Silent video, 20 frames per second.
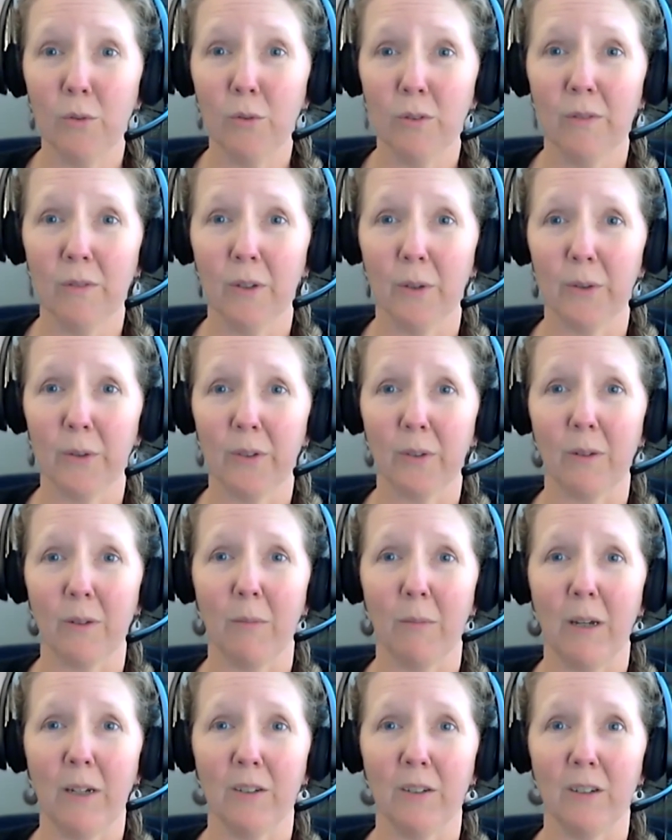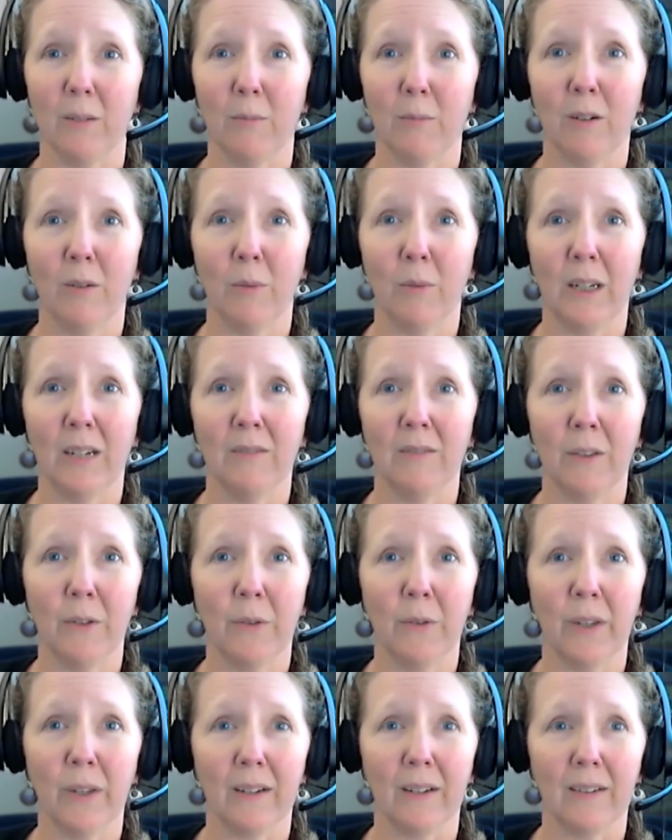of those that we measure, but we have other
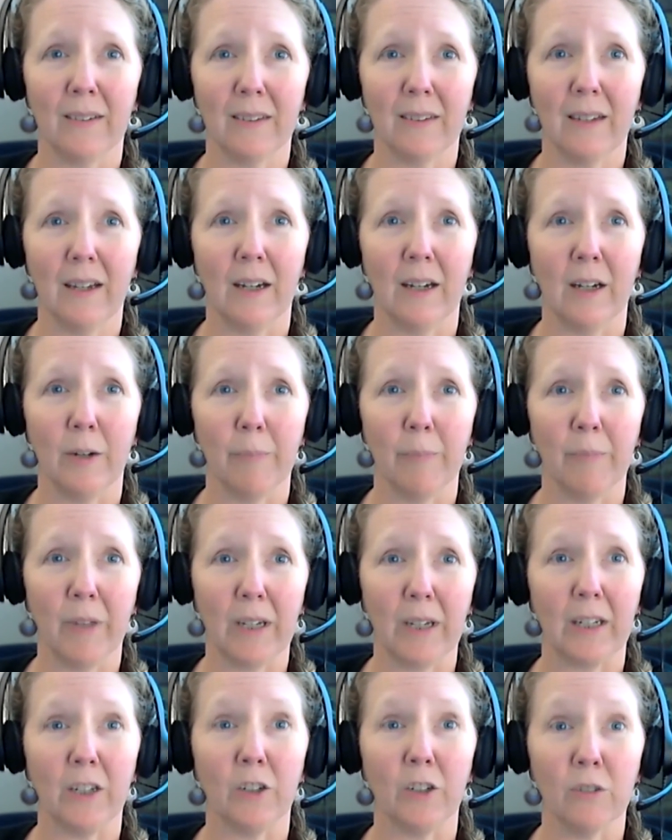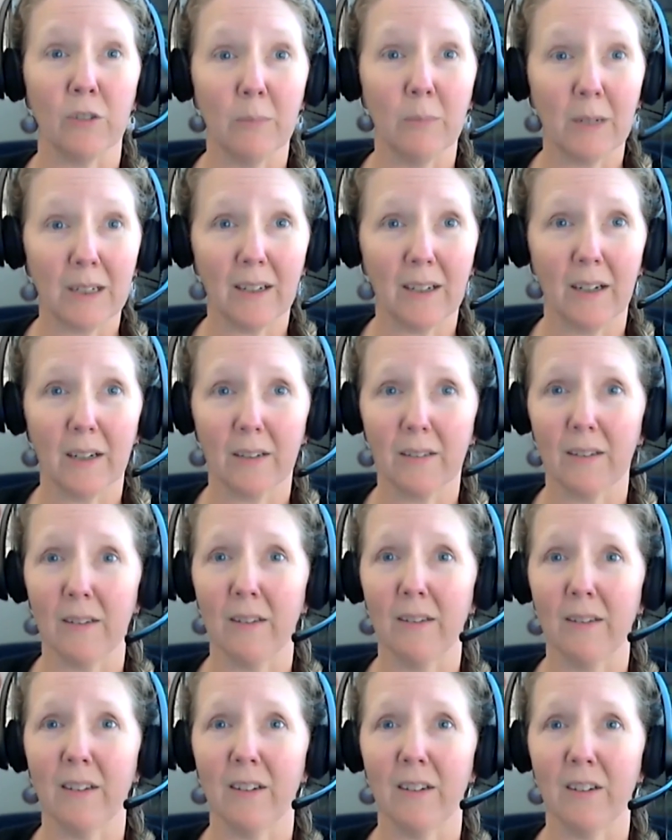things like uremic
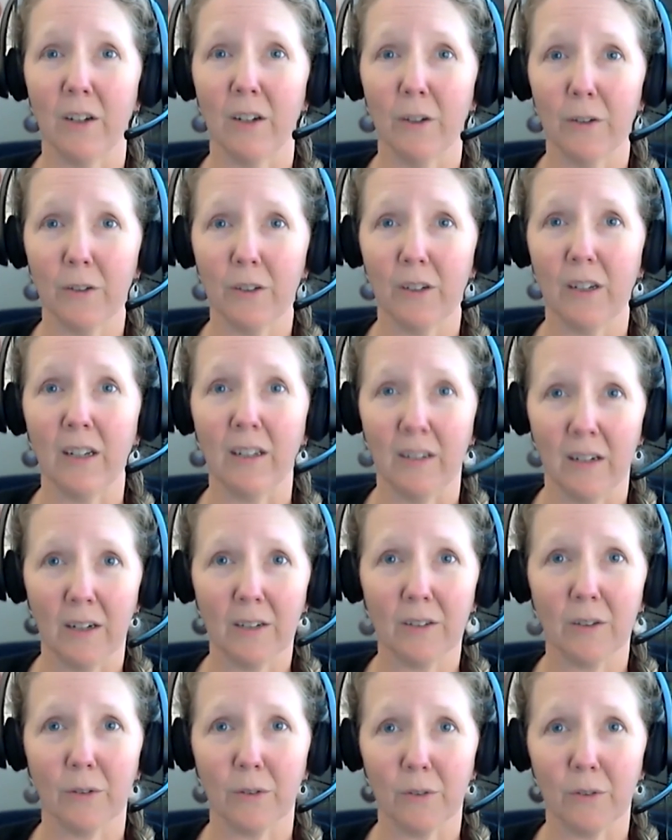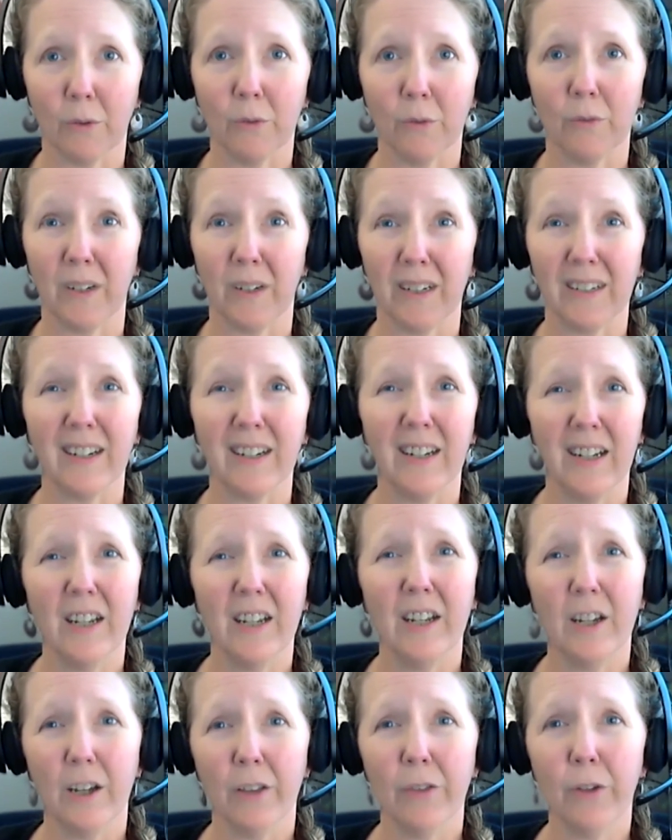toxins and indoxyl sulfate.
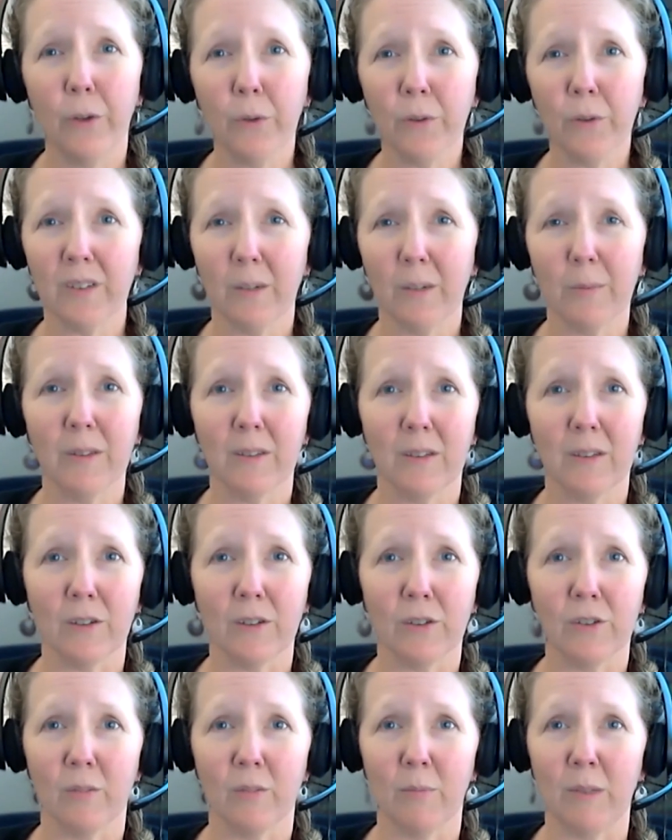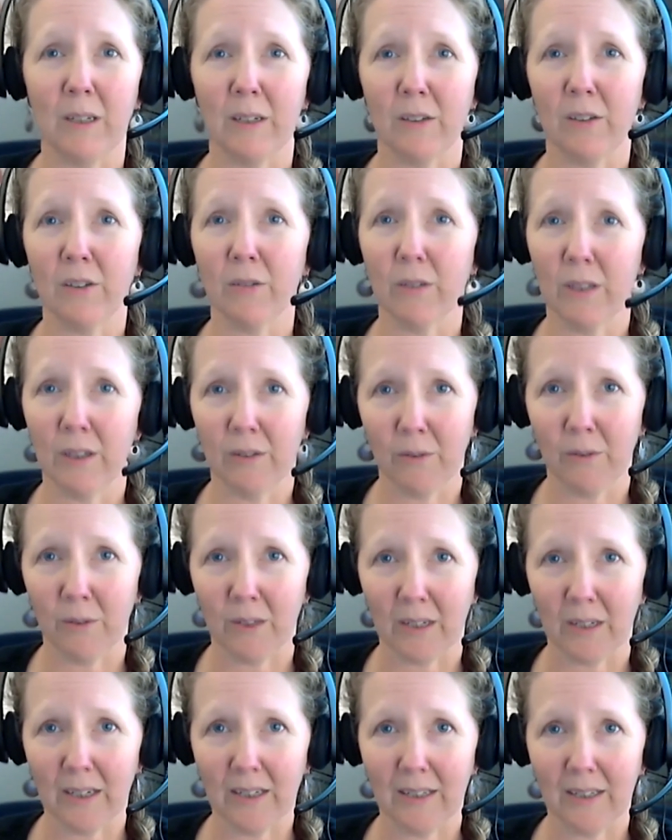Those substances should be excreted through
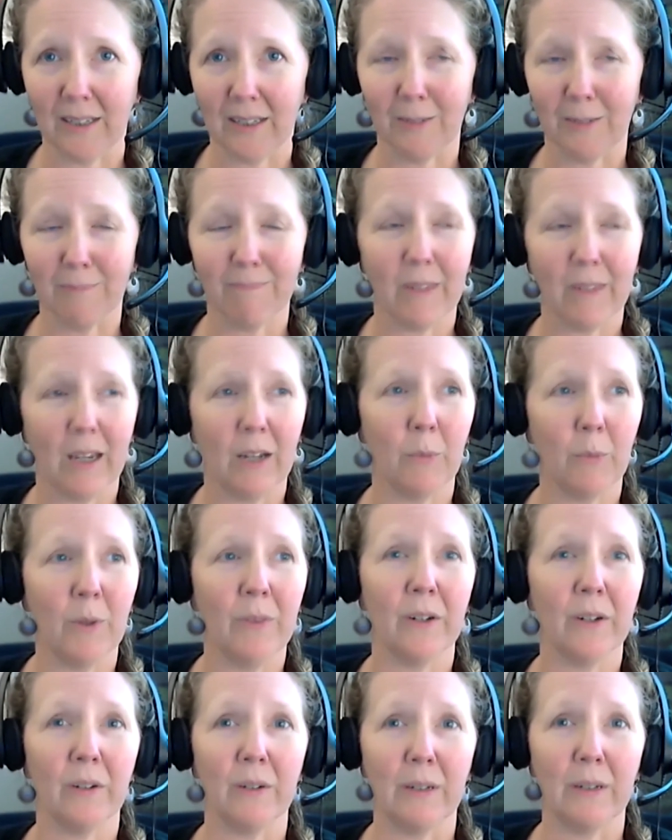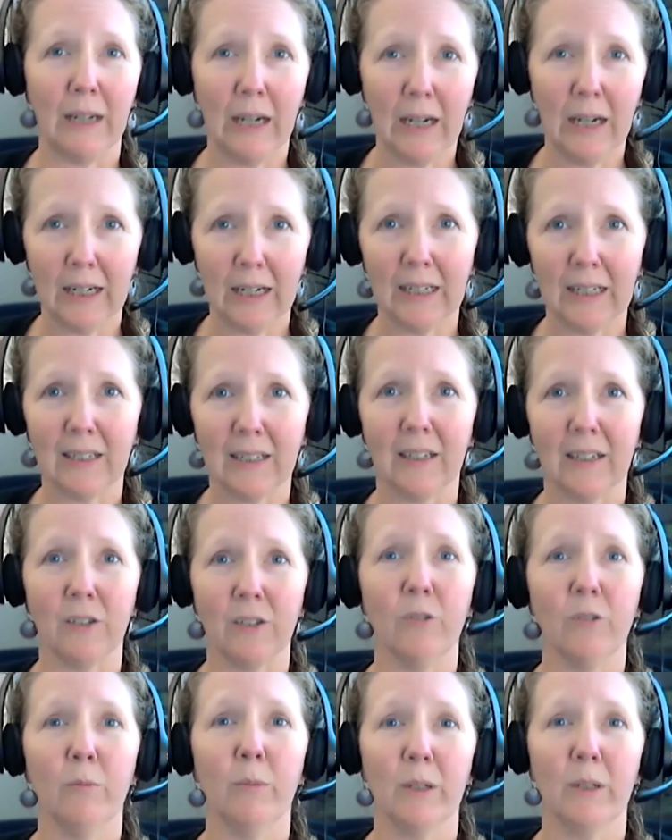the kidney. And when they're not, they
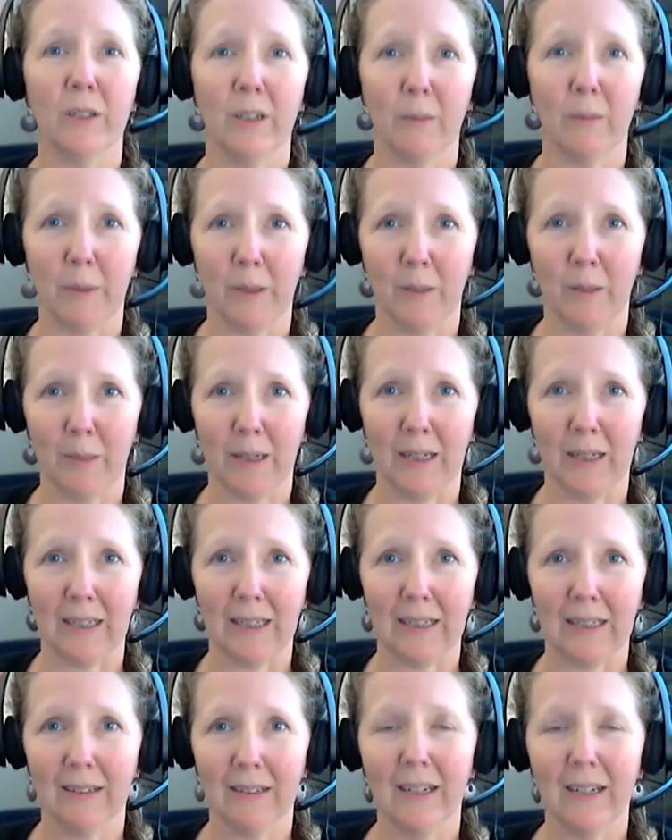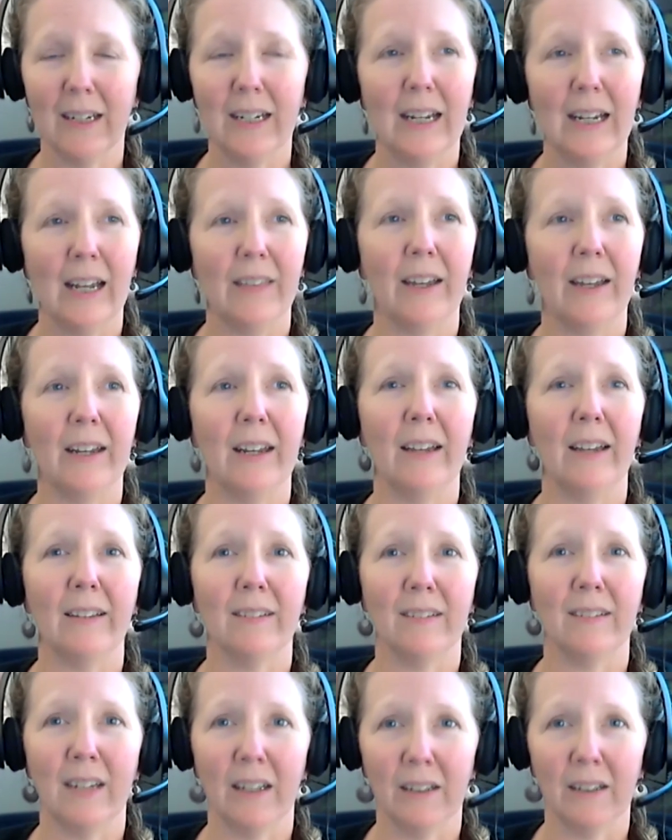do build up in the body, and that
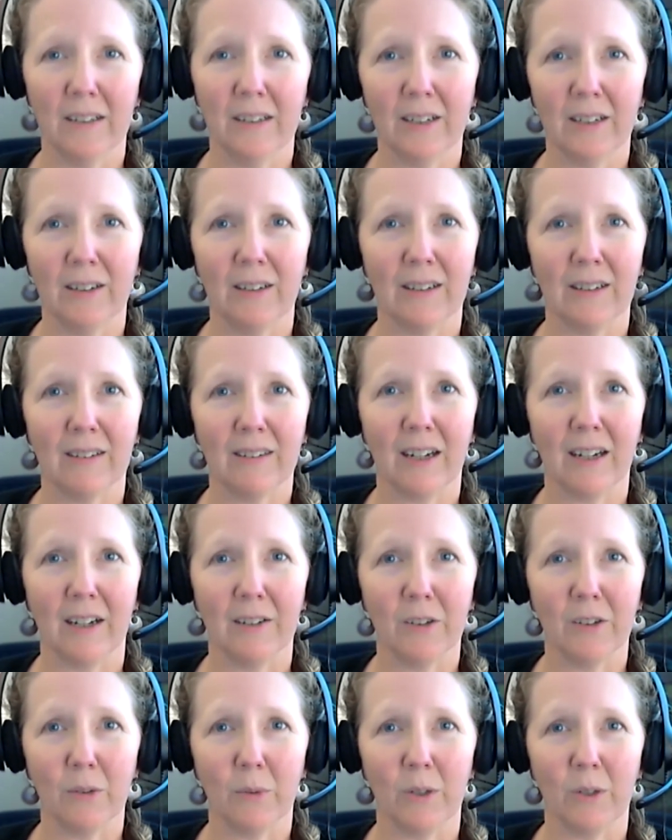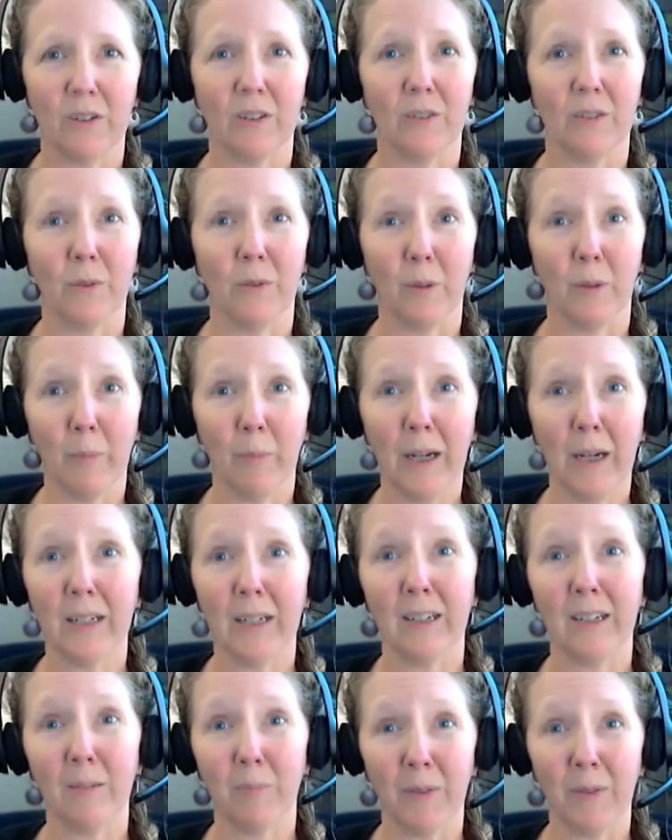has deleterious consequences for the
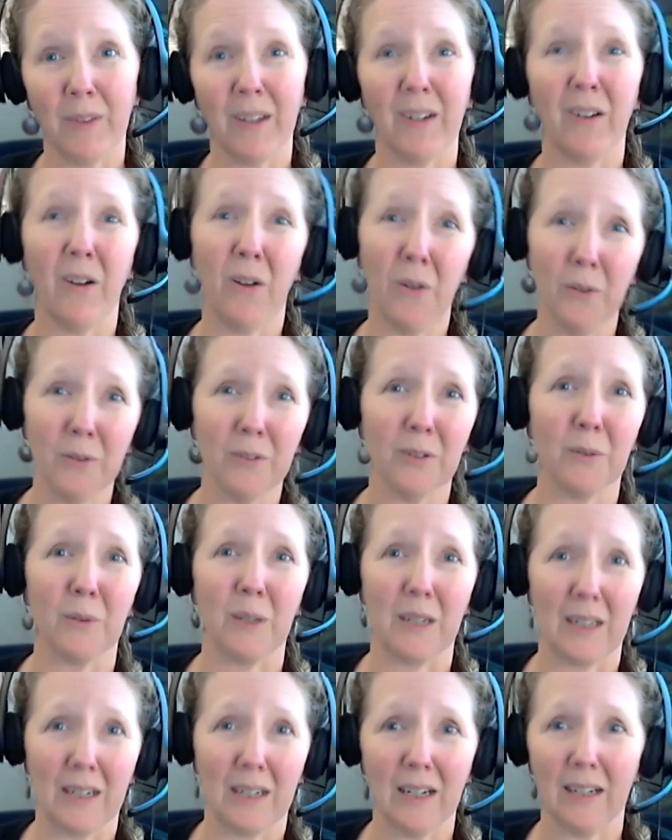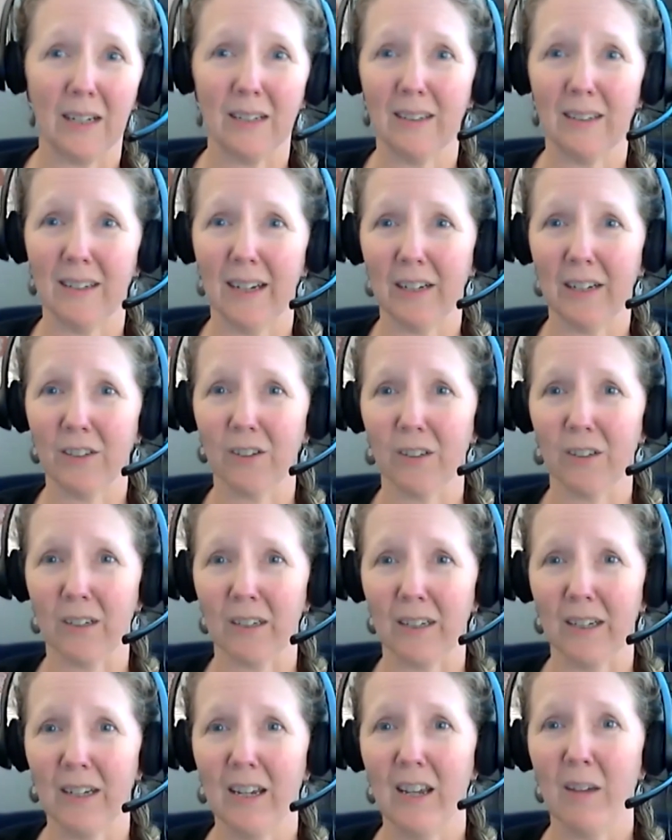body, but then also the gut. It
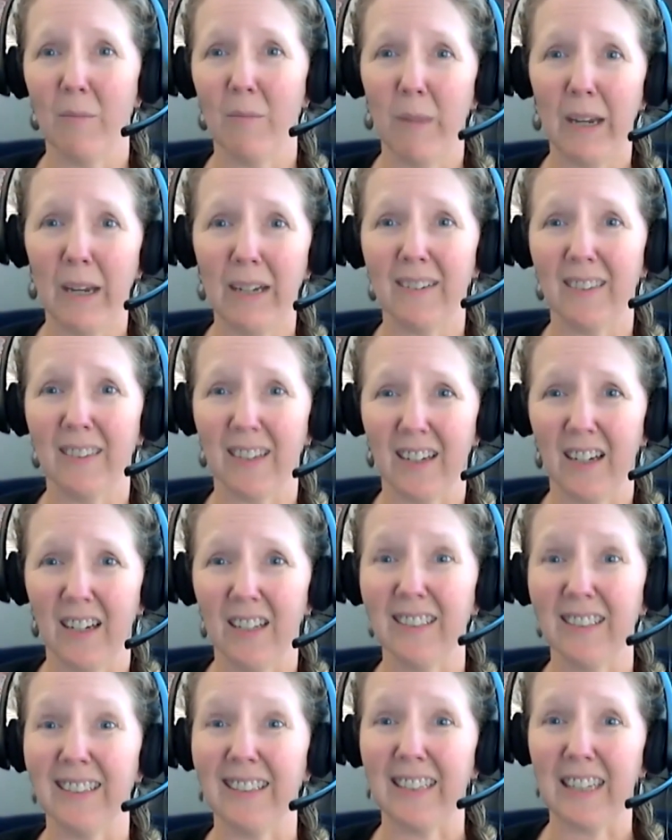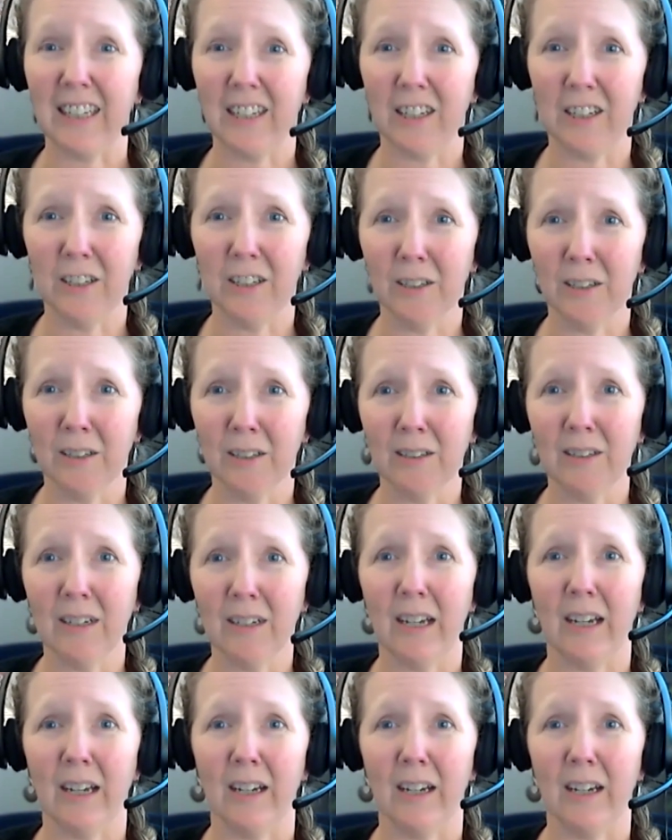actually makes the gut leakier.